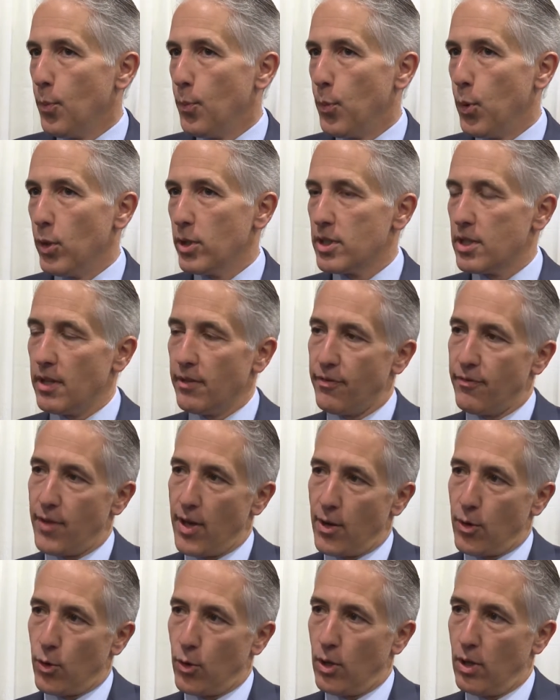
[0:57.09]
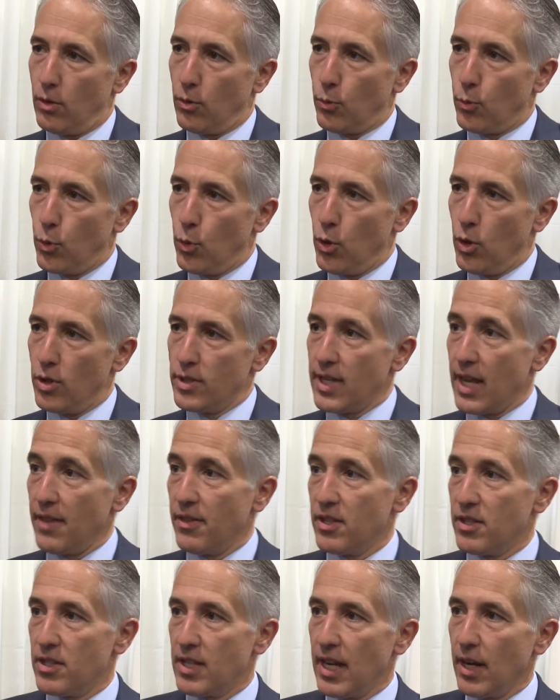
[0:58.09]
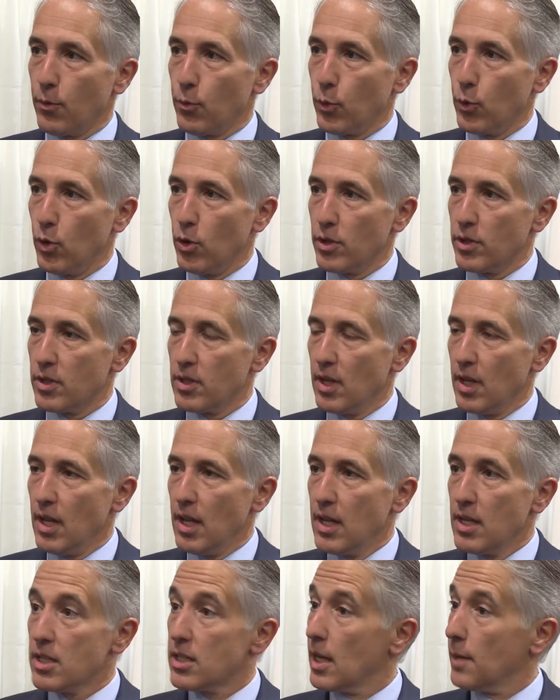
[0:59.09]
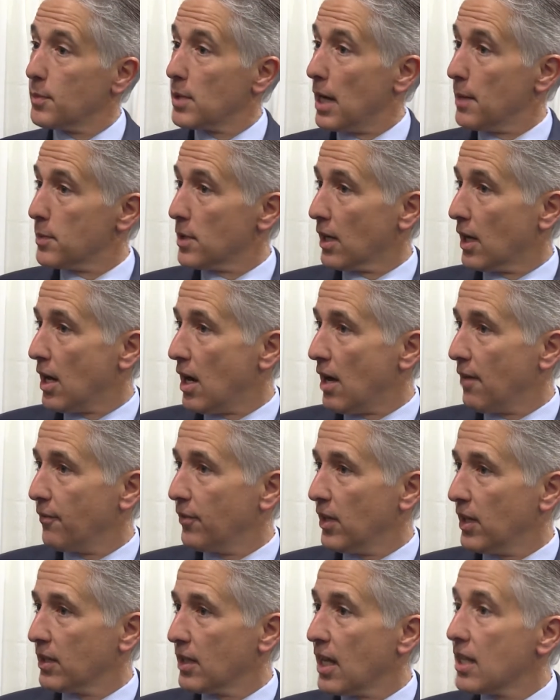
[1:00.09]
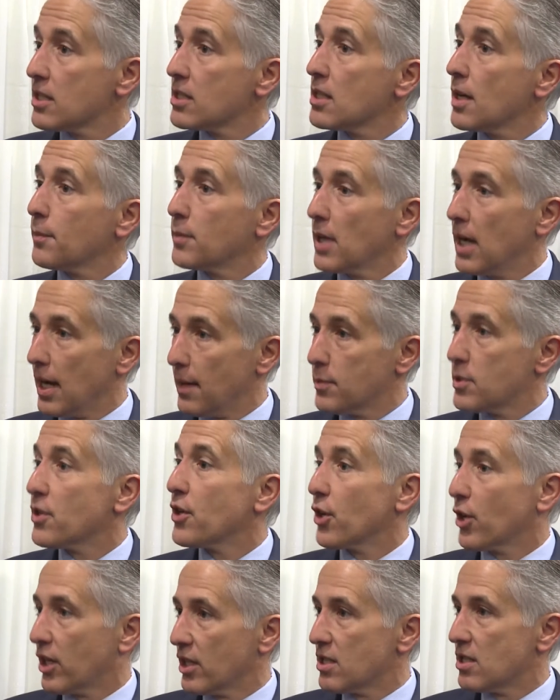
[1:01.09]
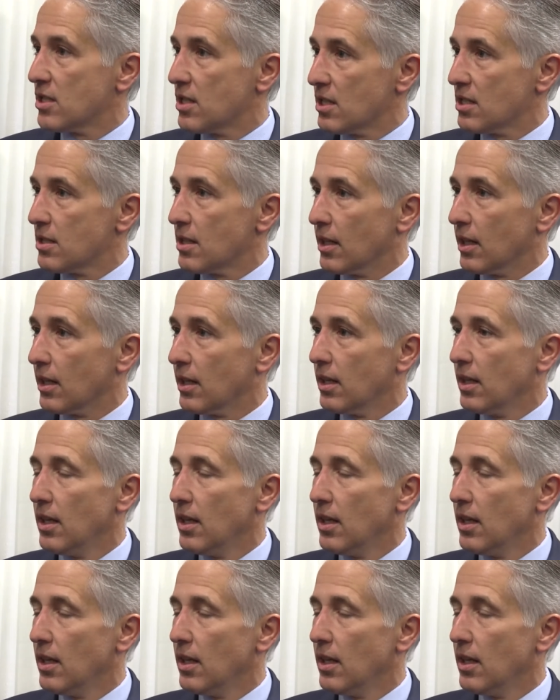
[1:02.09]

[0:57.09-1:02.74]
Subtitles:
puts the federal rules and the state rules sometimes in conflict, and sometimes they're consistent.